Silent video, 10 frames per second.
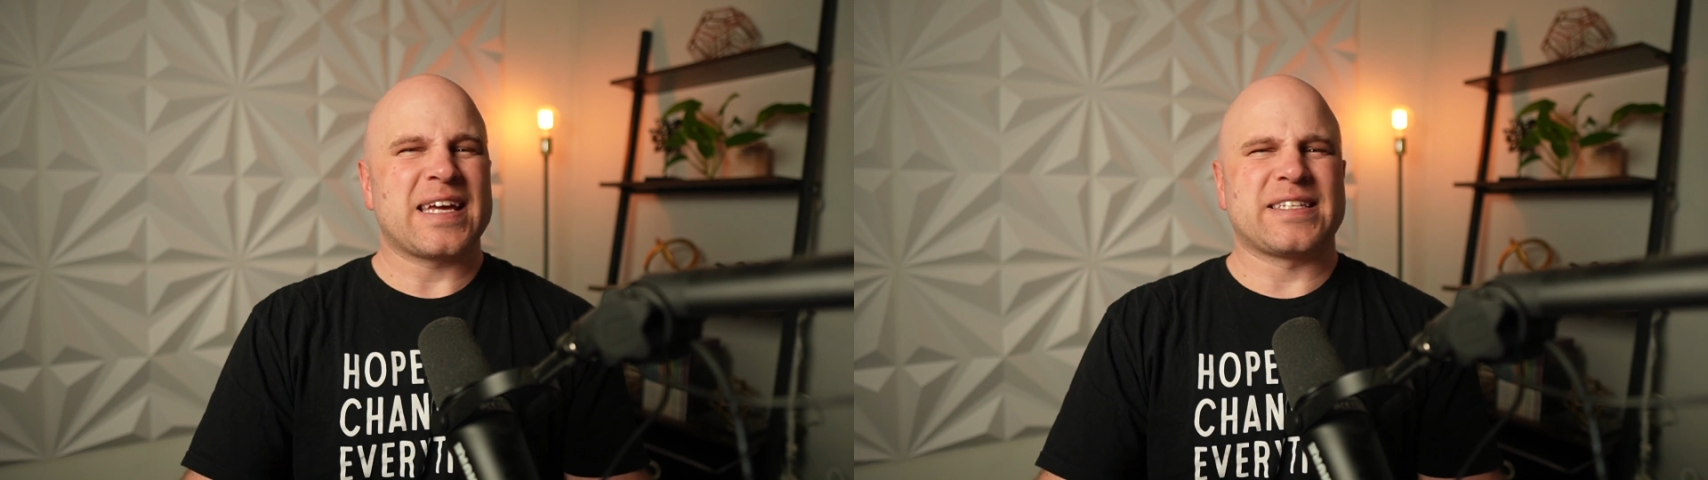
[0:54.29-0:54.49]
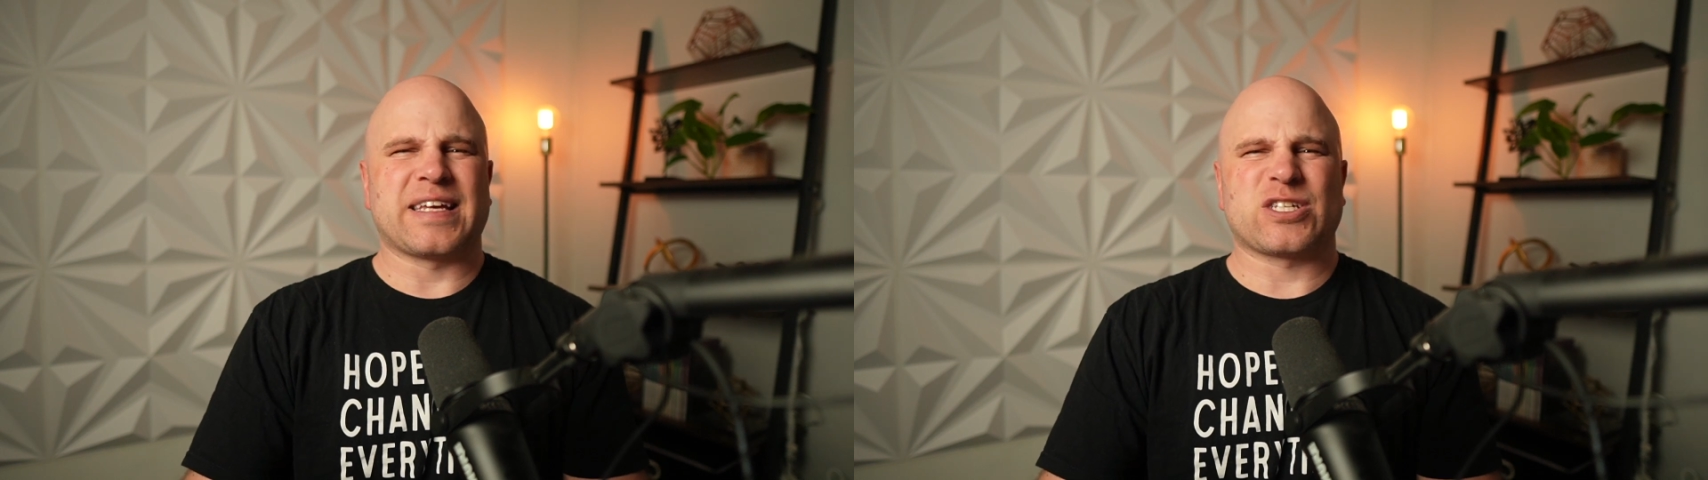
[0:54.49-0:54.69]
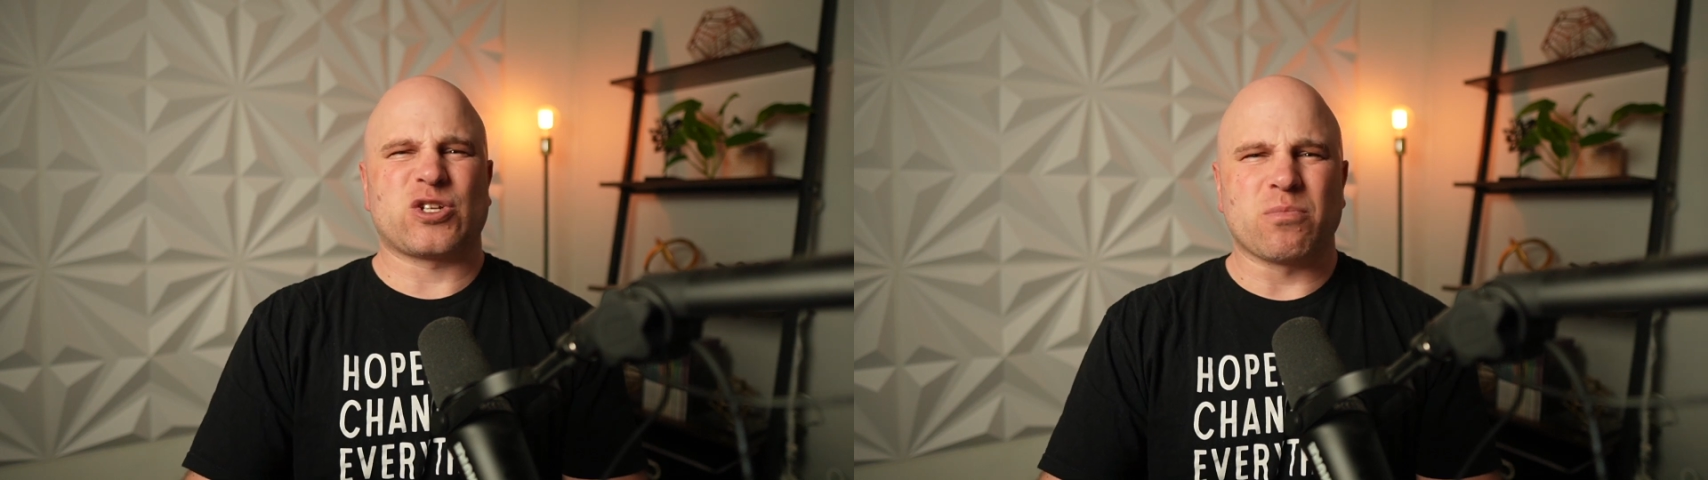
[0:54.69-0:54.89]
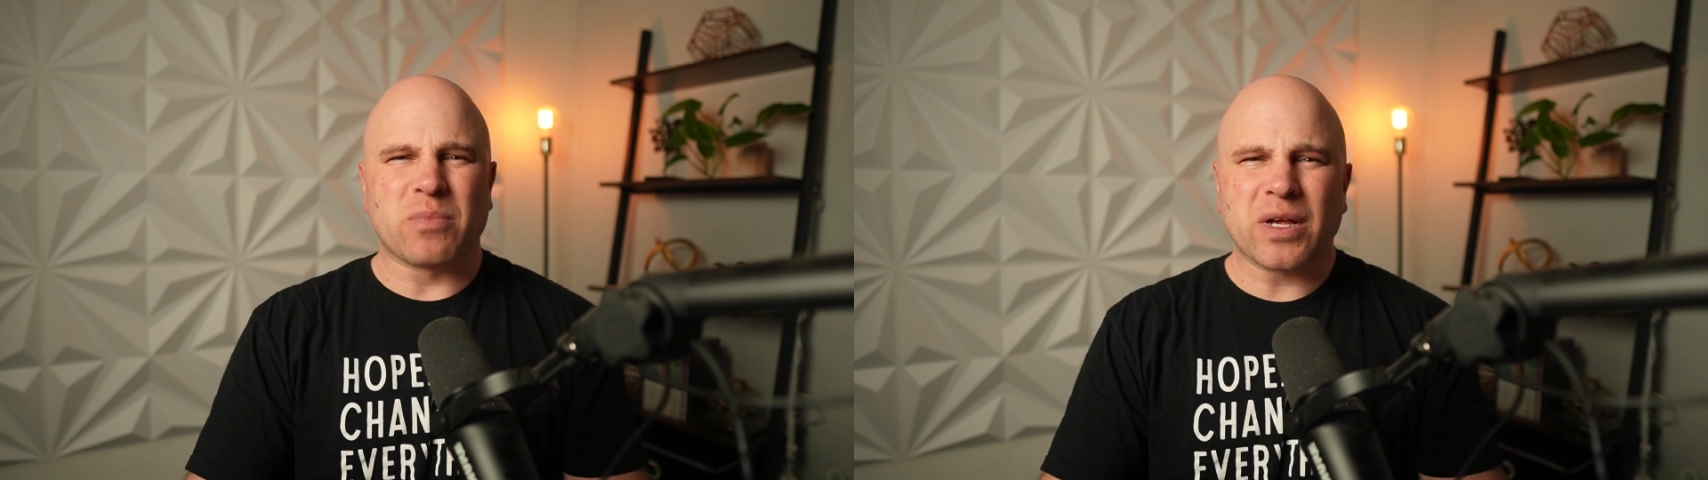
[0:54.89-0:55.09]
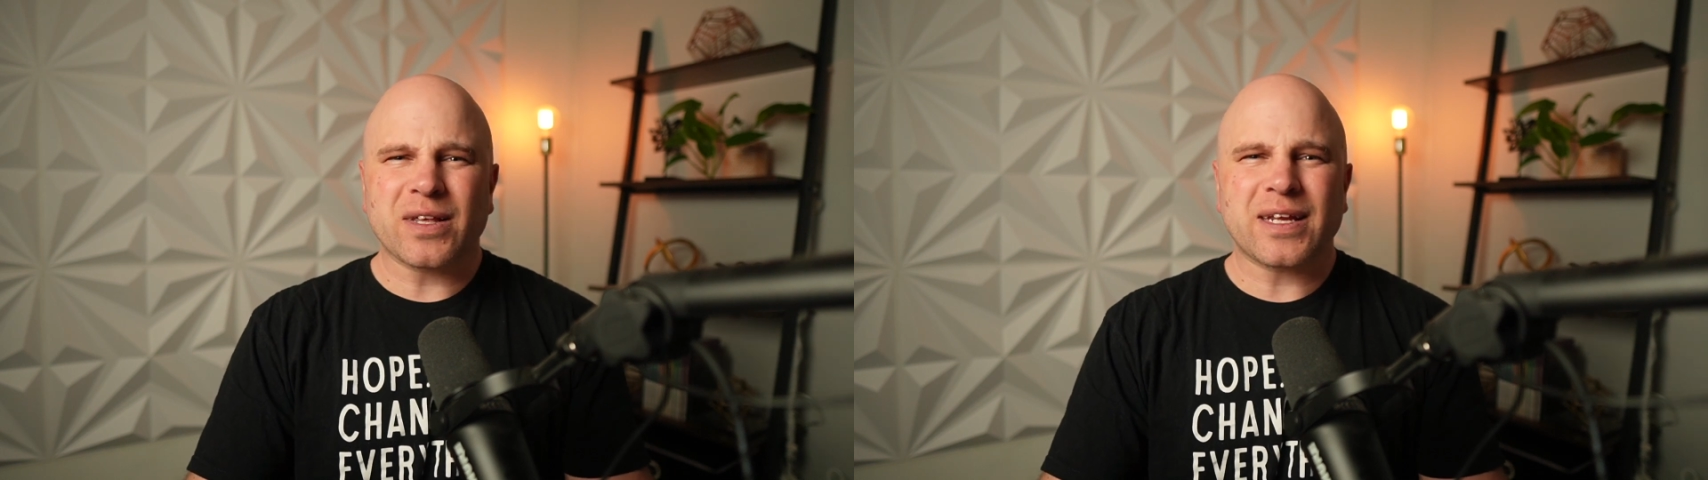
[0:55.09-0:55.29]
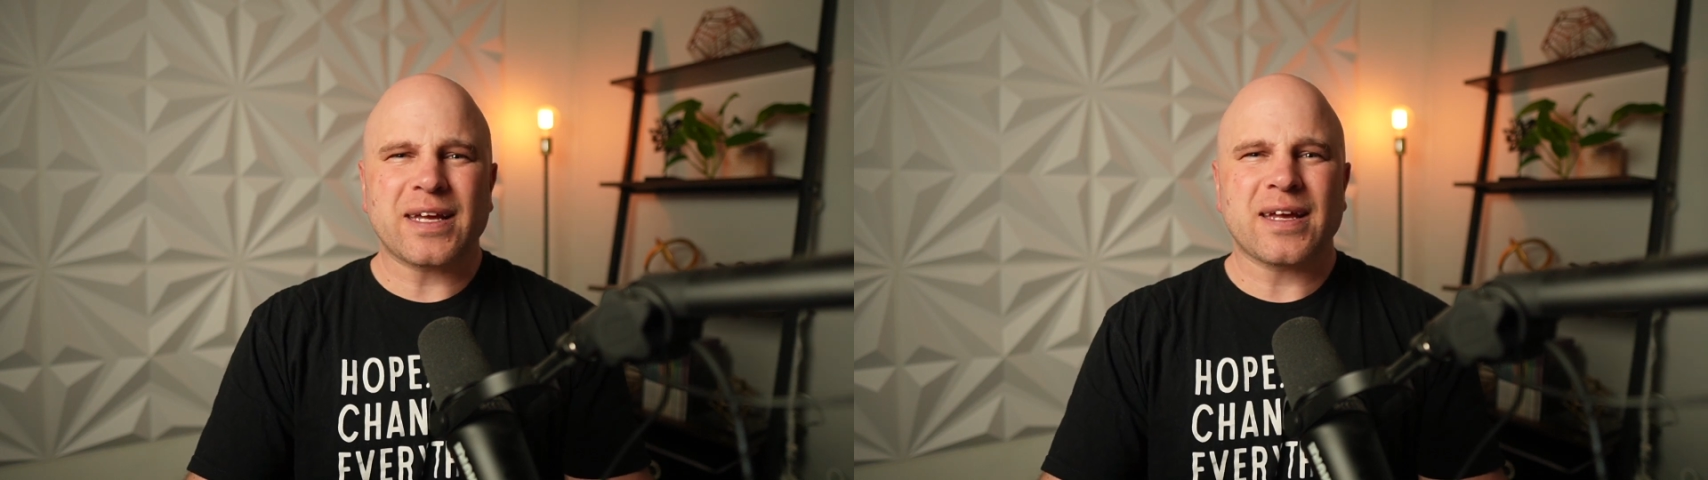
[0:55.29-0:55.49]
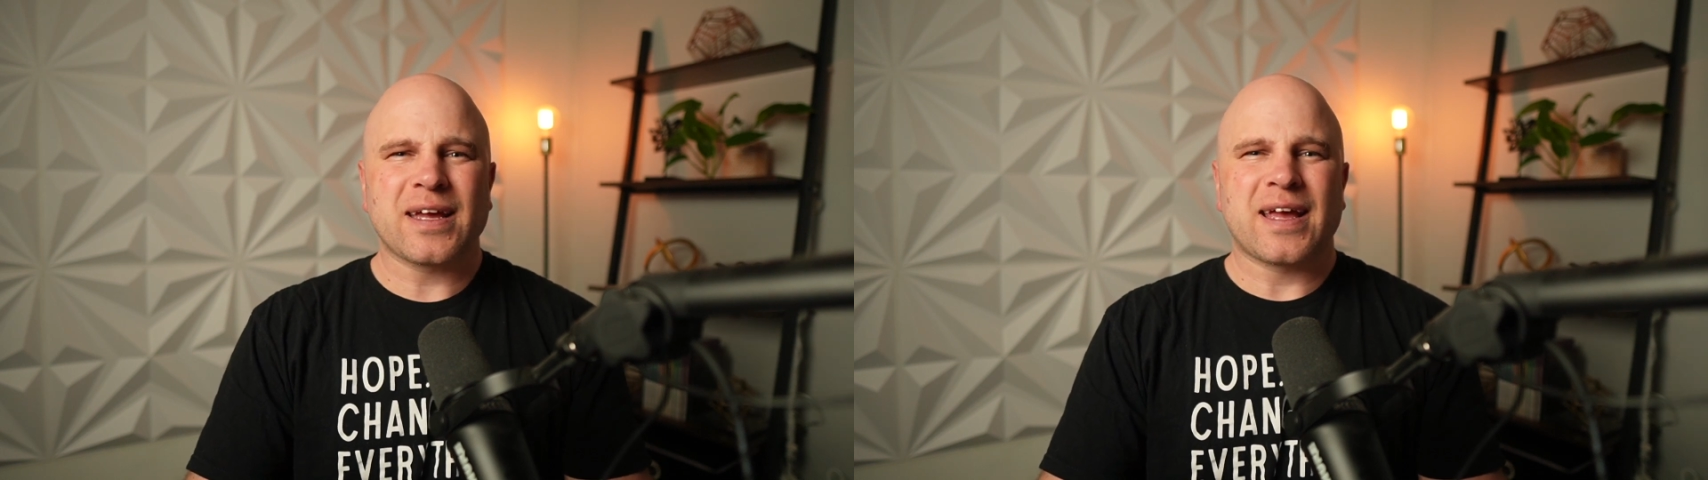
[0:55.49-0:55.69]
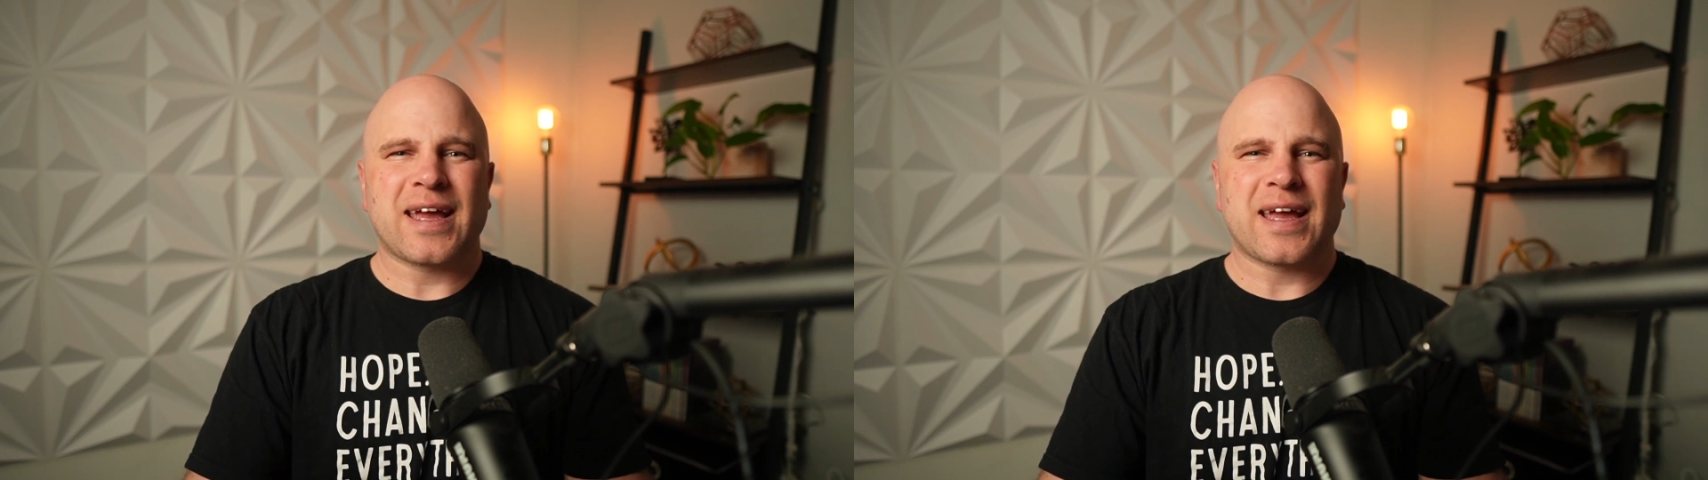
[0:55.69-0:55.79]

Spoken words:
it takes humility,